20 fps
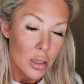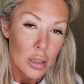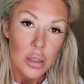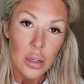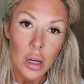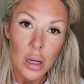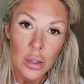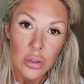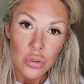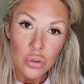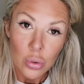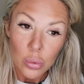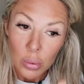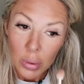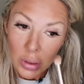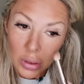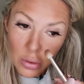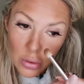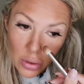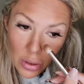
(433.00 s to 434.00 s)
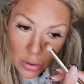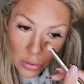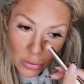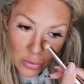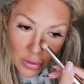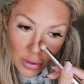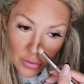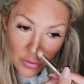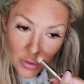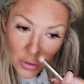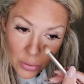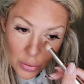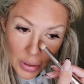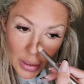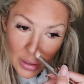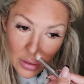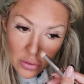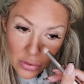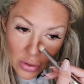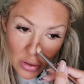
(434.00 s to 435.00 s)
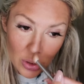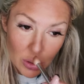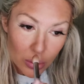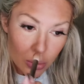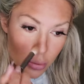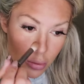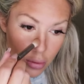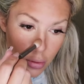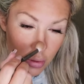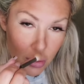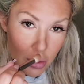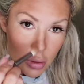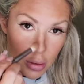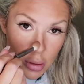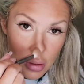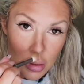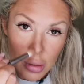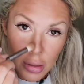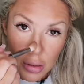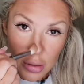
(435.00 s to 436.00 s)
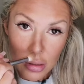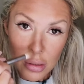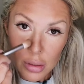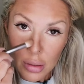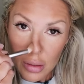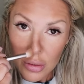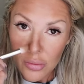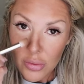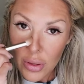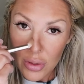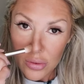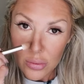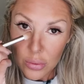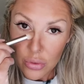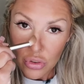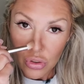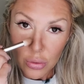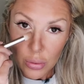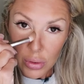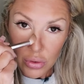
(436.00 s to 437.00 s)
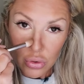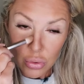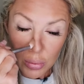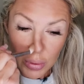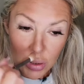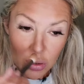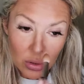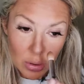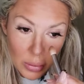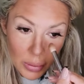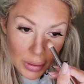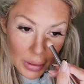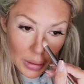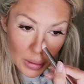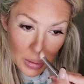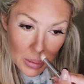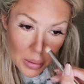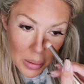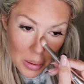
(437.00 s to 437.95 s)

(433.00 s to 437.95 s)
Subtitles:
contour your nose if you need to, if that's what you enjoy doing.